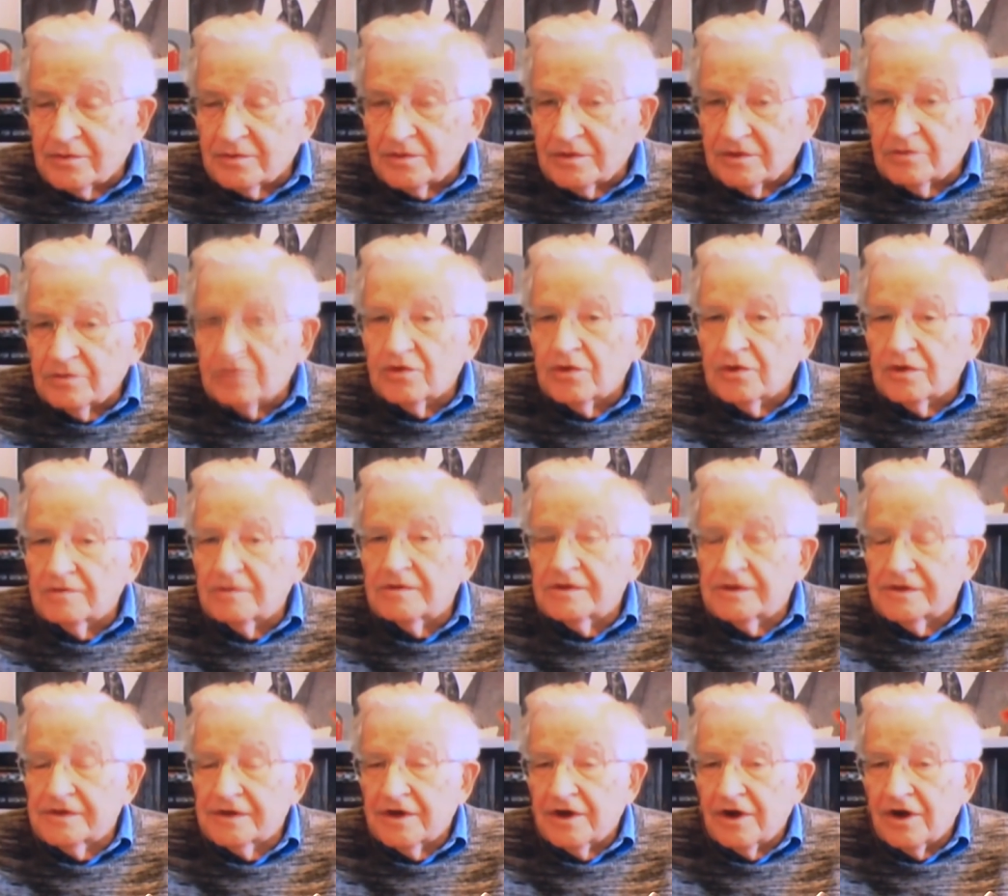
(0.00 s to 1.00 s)
World War
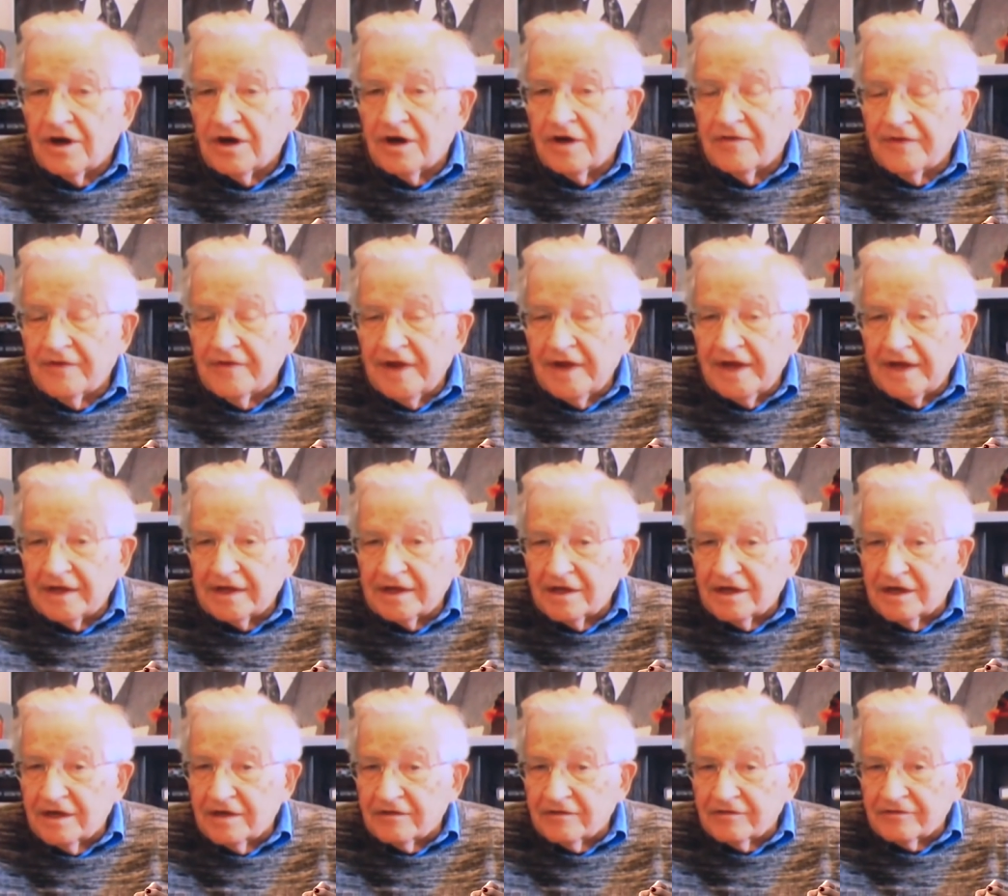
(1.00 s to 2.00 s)
was horrifying
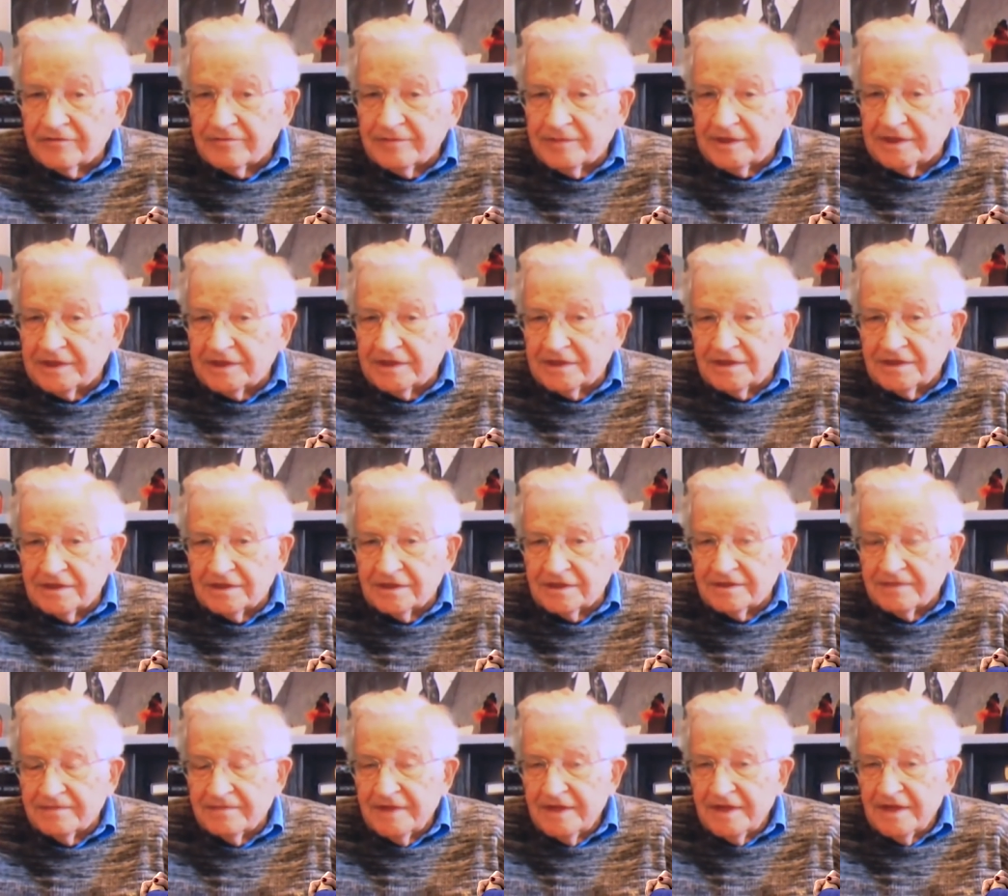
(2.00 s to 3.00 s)
enough, but uh,
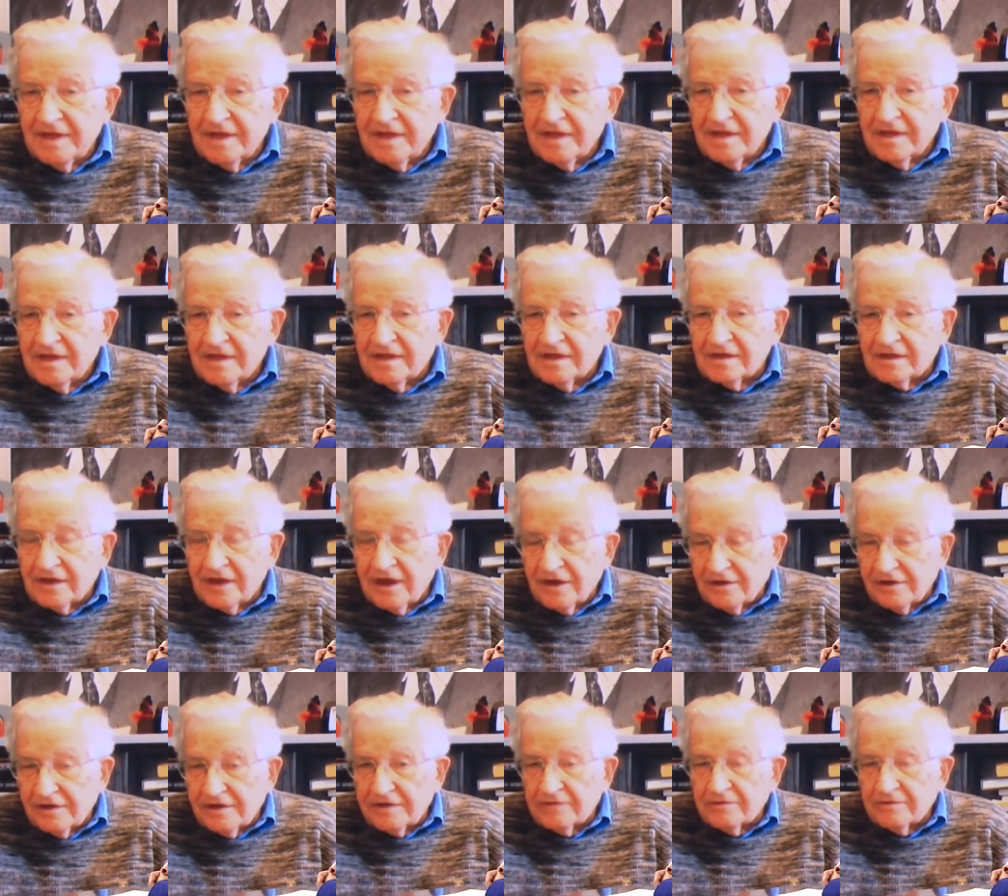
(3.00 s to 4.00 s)
the
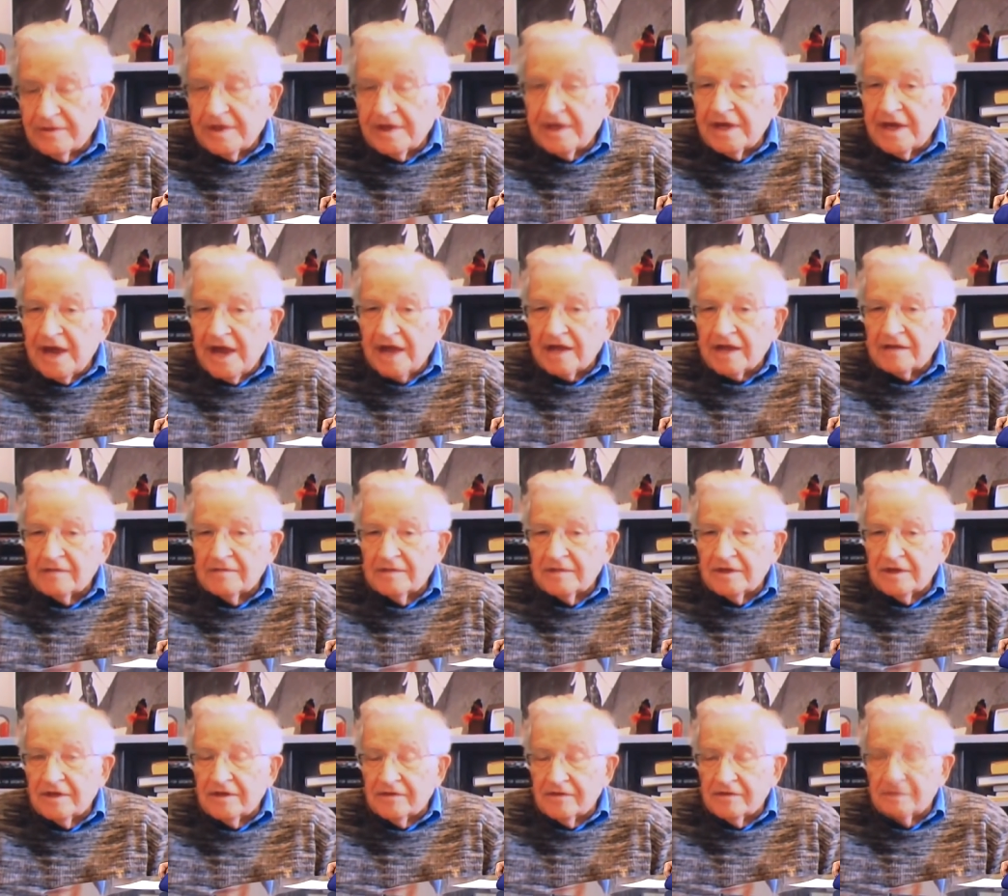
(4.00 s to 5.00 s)
current reenactment
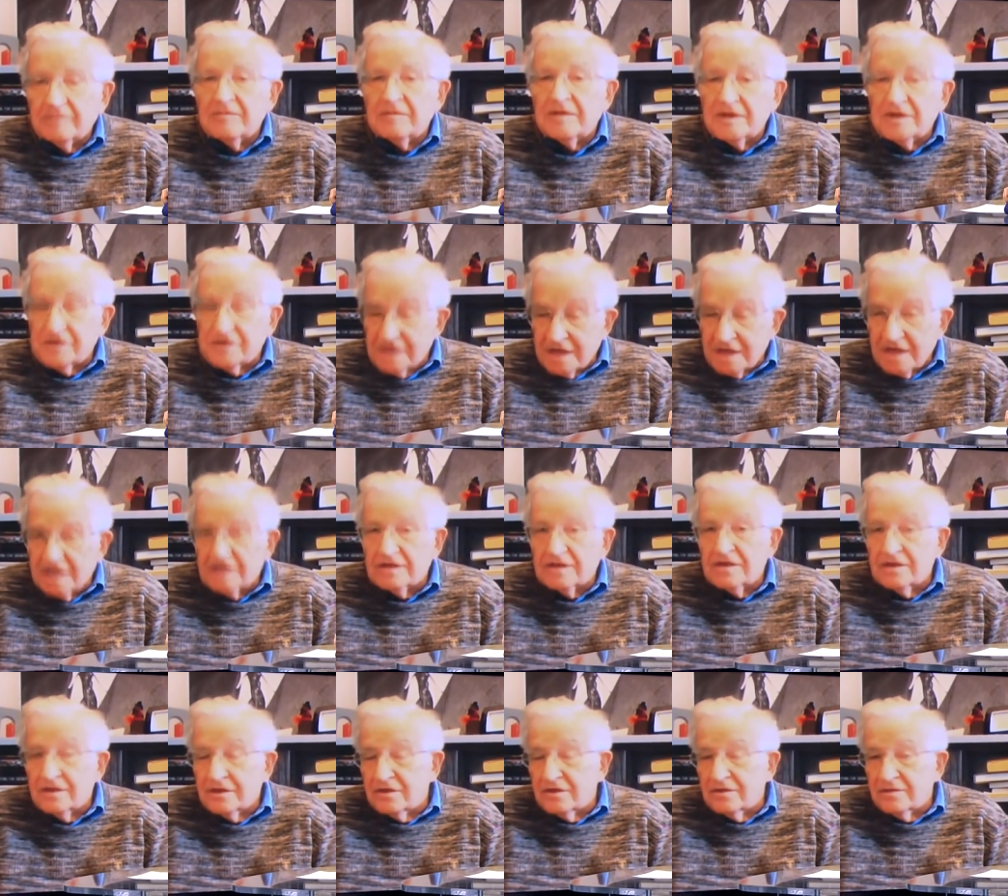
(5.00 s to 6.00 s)
of it means the end
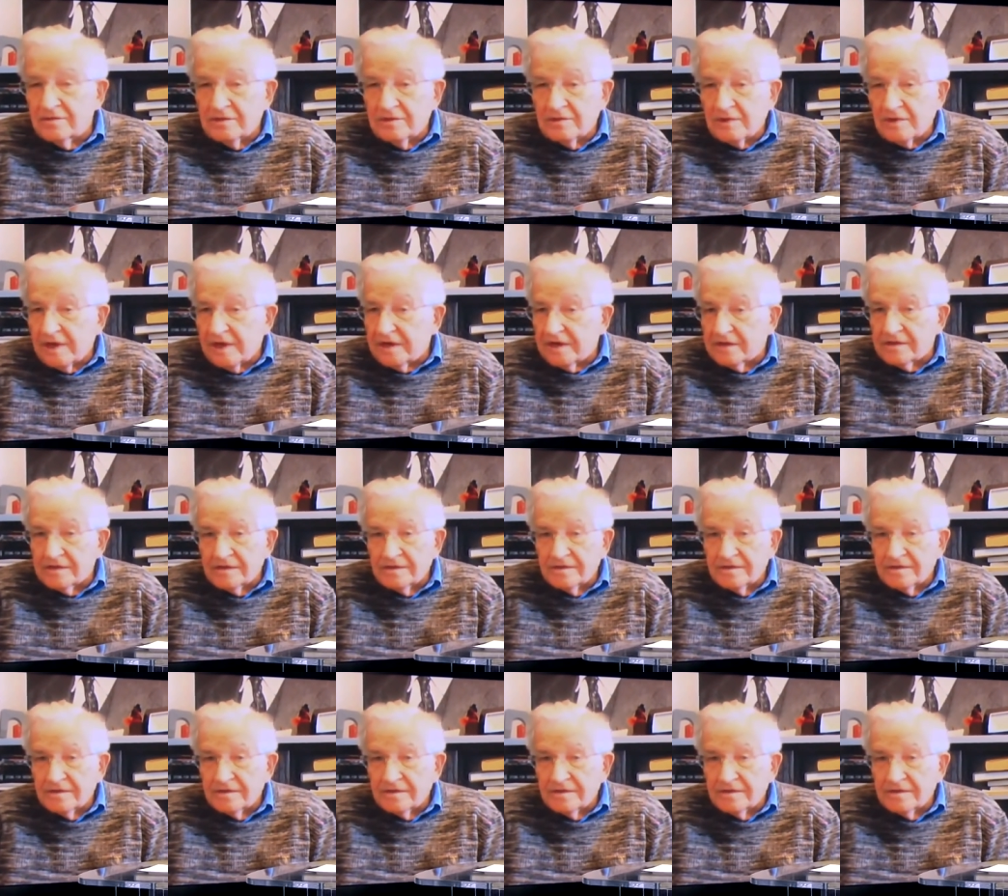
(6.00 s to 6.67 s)
of the human race.